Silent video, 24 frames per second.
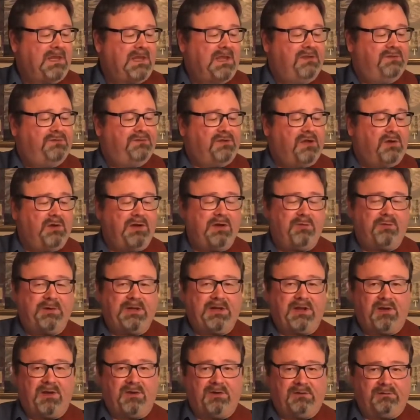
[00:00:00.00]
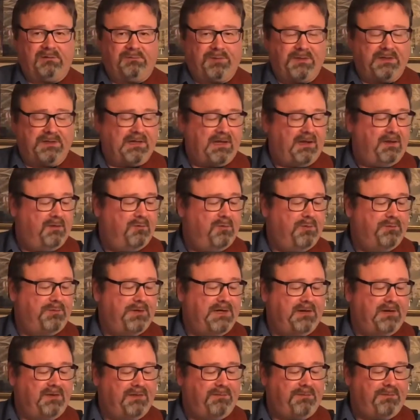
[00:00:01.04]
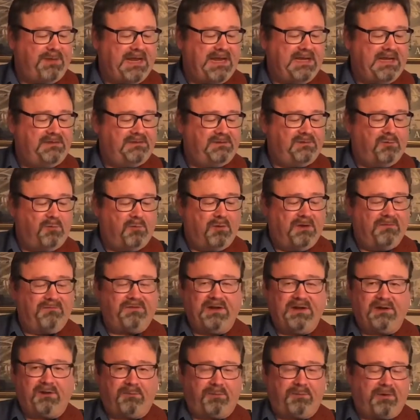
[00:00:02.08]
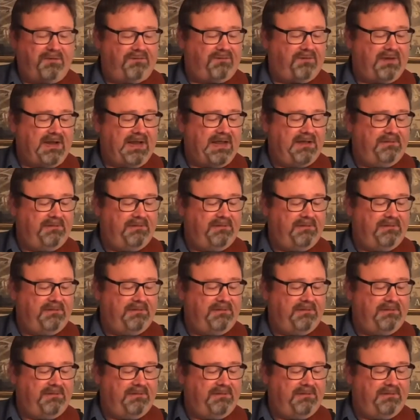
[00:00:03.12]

So here we go. We'll put it on the bass, 1 finger per fret.